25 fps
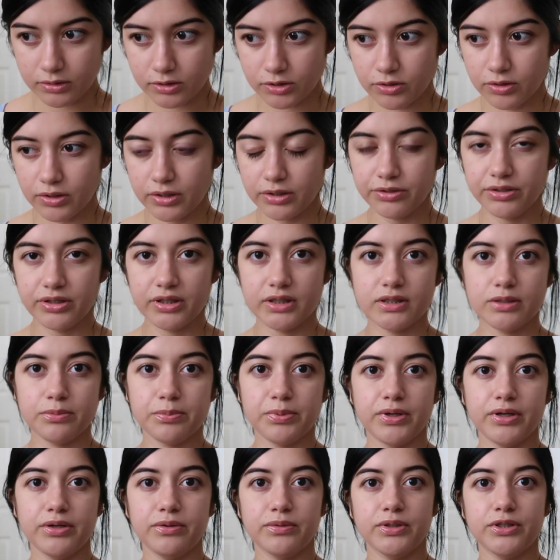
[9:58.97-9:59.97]
So So I know you guys are
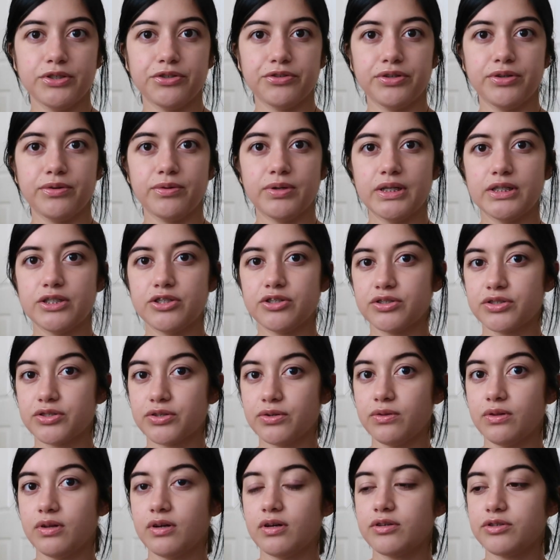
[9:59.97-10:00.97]
probably wondering why it took
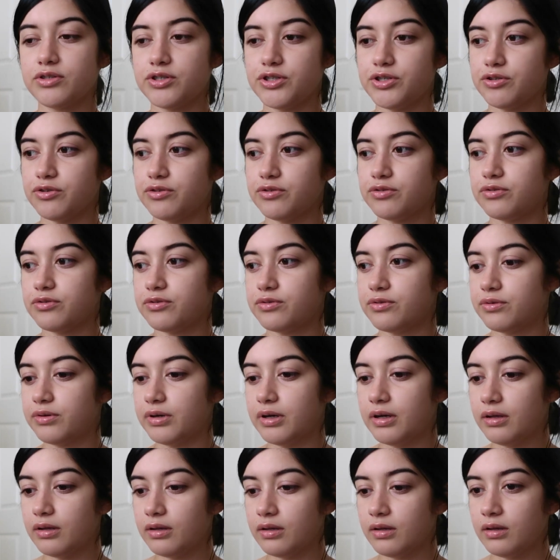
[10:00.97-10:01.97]
so long to
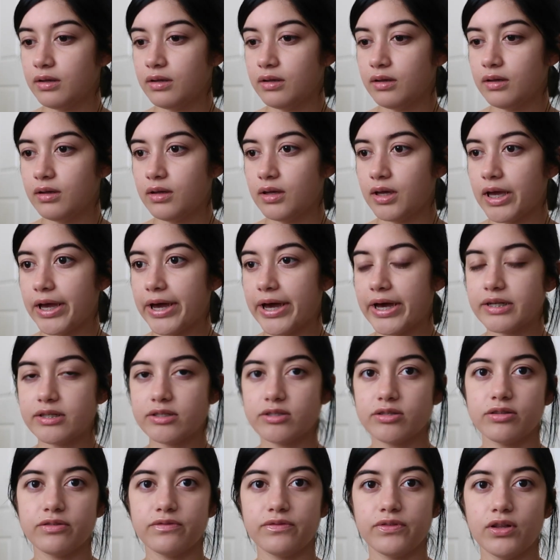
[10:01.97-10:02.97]

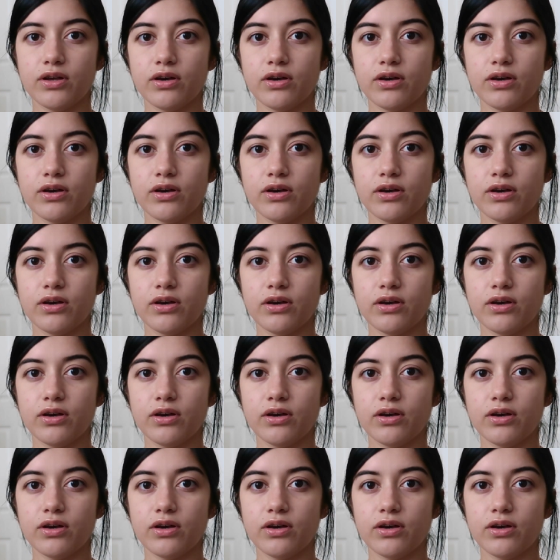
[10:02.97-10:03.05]
add to the